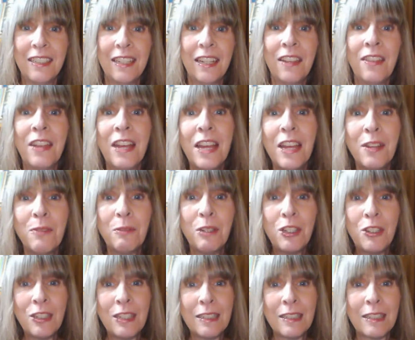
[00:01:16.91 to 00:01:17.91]
And then
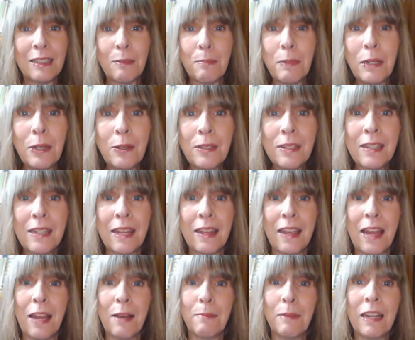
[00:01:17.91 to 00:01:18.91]
when Jesus appears to
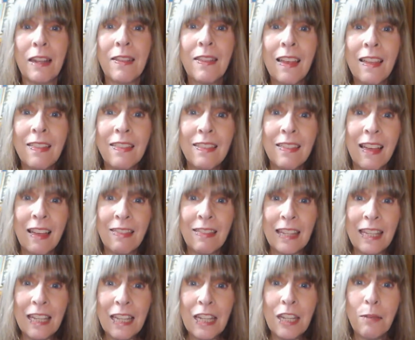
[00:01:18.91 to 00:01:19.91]
them, and at
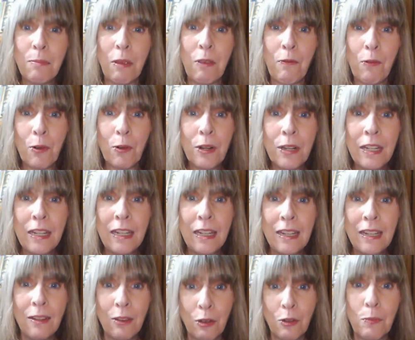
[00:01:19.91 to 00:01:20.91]
the end, before
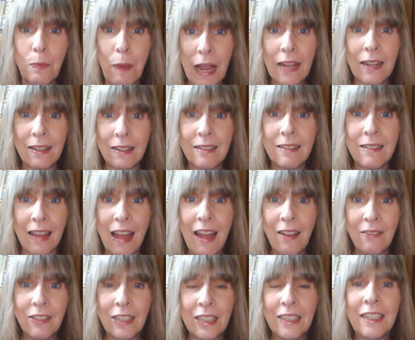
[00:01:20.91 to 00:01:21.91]
he goes back to
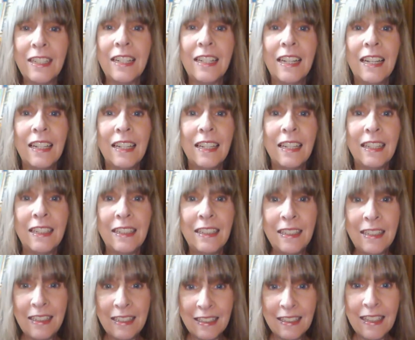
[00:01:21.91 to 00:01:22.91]
heaven,
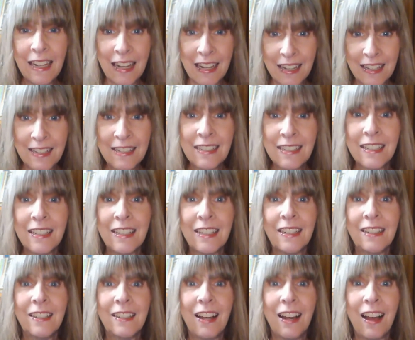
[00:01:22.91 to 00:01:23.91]
he says,
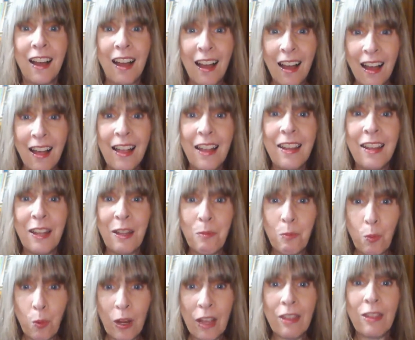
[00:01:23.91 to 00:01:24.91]
"I
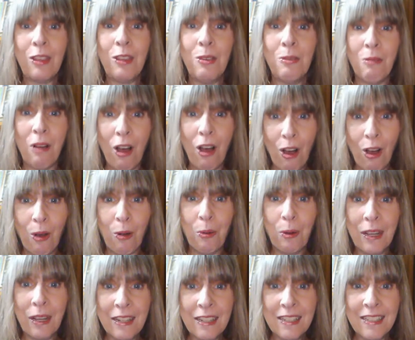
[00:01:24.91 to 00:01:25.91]
am with you
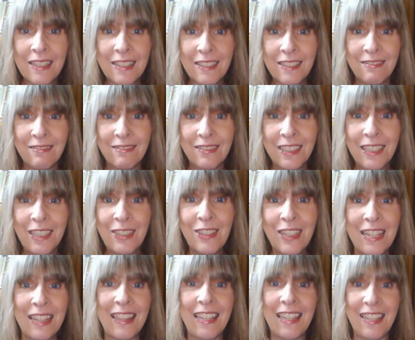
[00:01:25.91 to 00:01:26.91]
always,
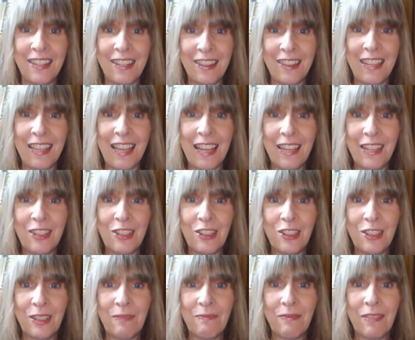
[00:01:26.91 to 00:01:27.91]
even to the end of the
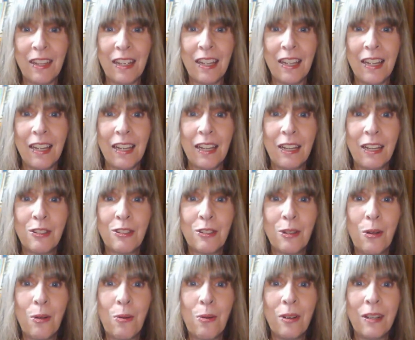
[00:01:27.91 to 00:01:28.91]
age." And
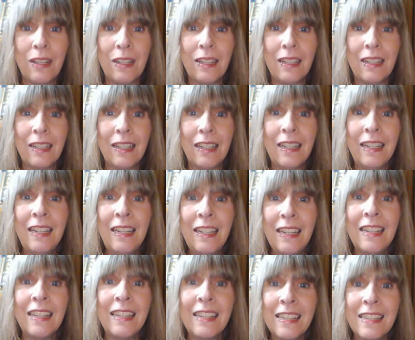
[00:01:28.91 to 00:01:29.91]
so
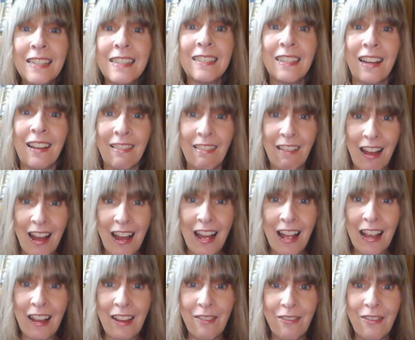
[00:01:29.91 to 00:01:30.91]
he is
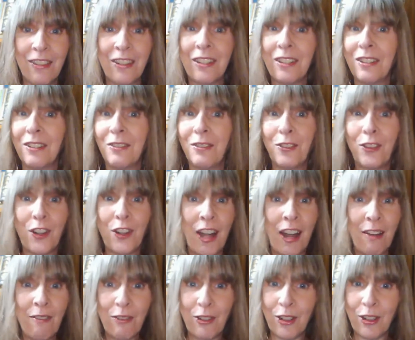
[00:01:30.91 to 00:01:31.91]
alive
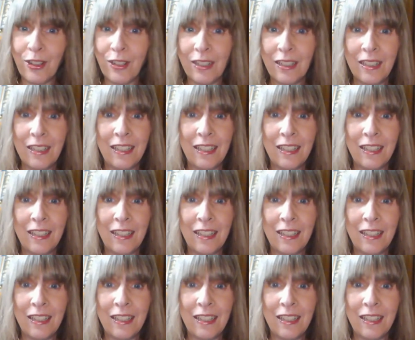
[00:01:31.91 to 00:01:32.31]
forever.